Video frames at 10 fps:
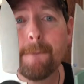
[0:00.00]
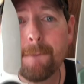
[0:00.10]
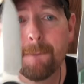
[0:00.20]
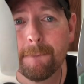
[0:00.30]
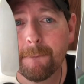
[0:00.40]

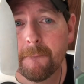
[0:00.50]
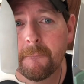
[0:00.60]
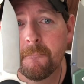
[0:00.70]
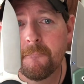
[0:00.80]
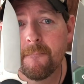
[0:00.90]

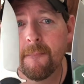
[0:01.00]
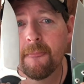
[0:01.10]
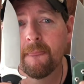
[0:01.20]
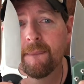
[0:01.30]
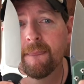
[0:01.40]

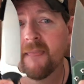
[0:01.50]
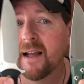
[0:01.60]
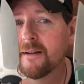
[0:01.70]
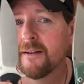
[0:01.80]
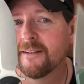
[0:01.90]

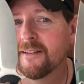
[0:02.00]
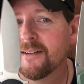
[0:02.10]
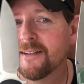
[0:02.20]
(silence)